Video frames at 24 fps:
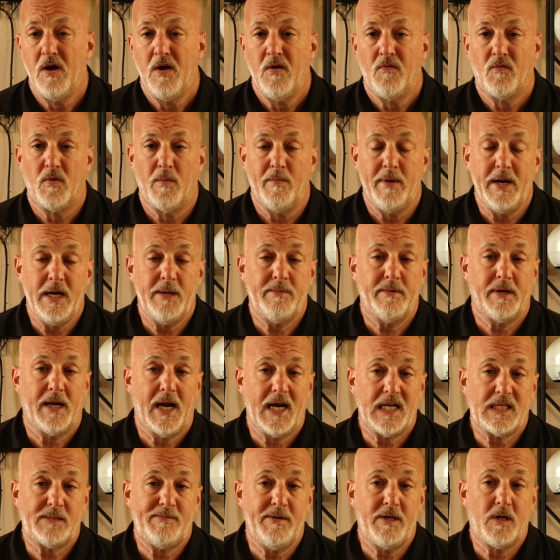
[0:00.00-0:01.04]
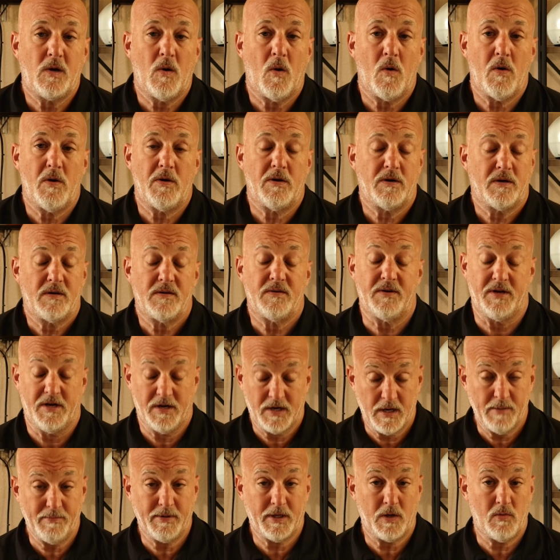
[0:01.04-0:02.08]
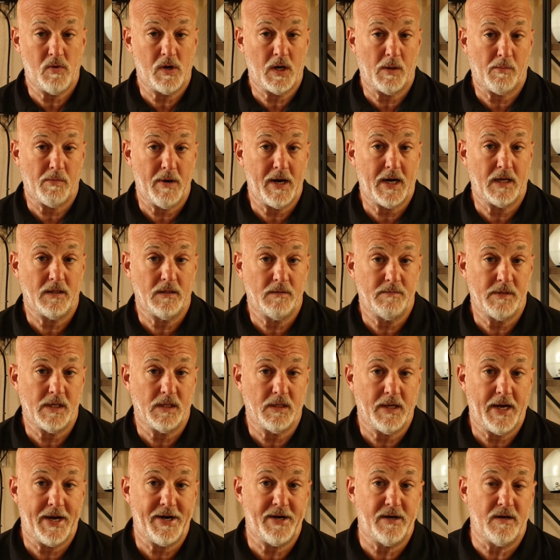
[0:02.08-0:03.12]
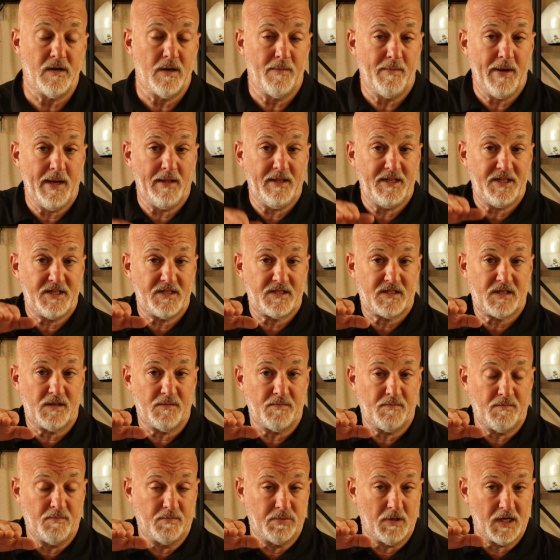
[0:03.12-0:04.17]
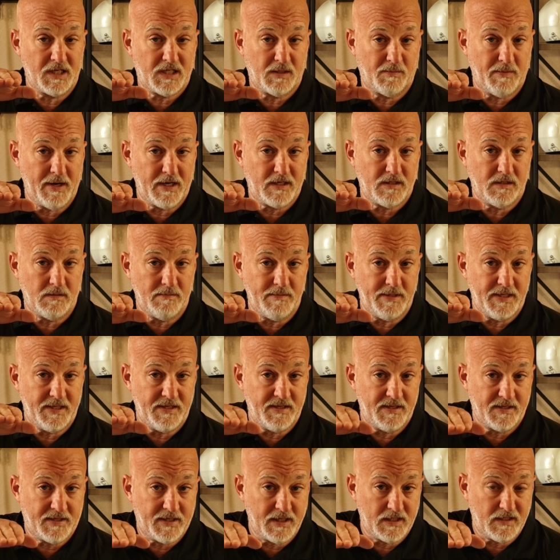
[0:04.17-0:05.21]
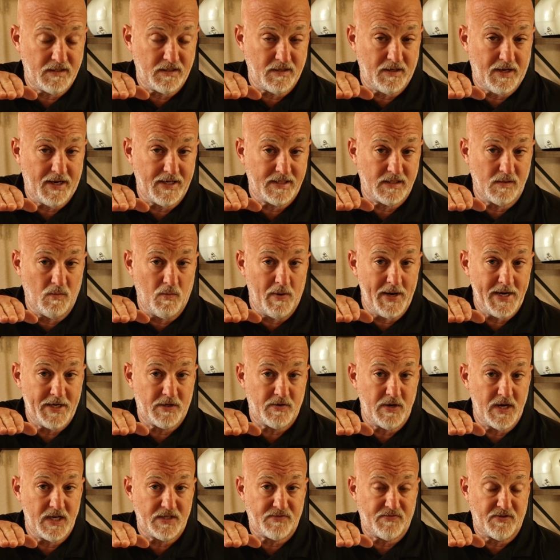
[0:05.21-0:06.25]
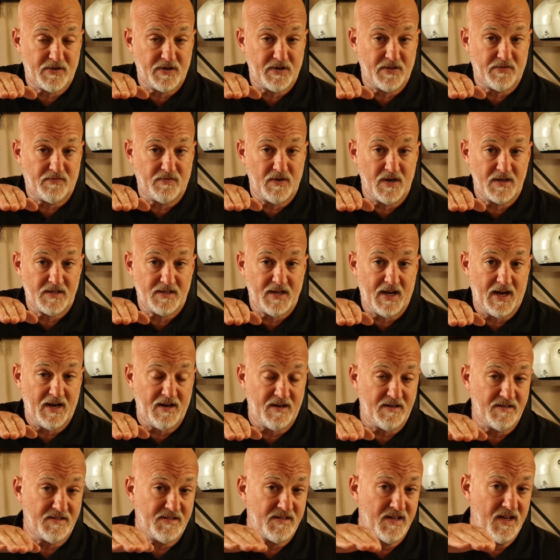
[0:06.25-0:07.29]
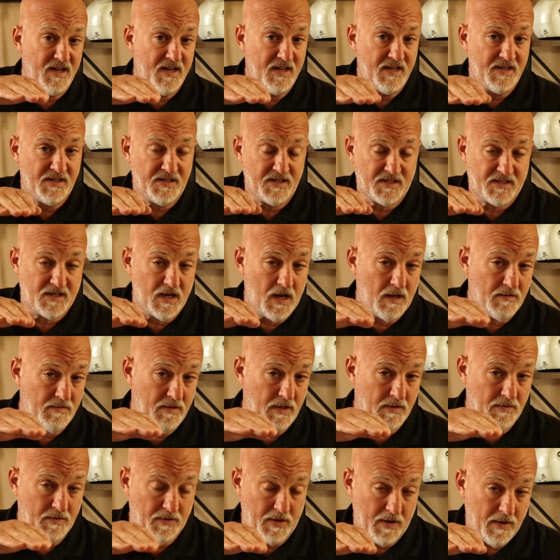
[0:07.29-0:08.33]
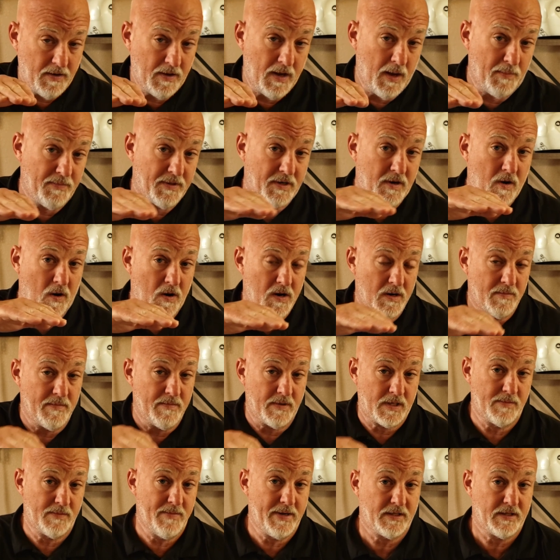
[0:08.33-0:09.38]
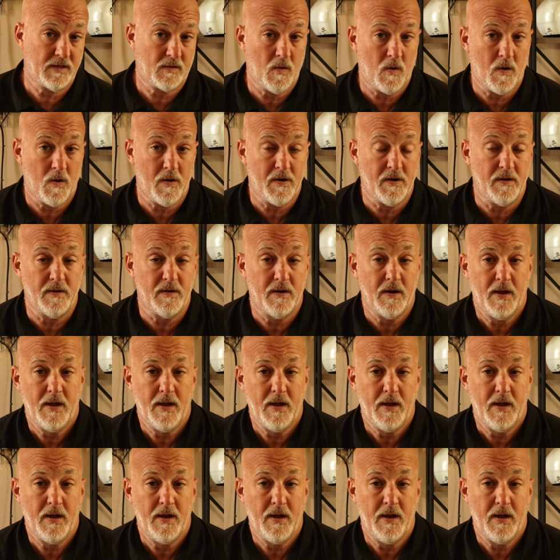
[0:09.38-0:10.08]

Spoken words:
For medium and high speed corner, you typically want to brake a little bit lighter, mainly just to brush the brakes a little bit, just get some weight transferred to the front tires, just to help the car to make the corner.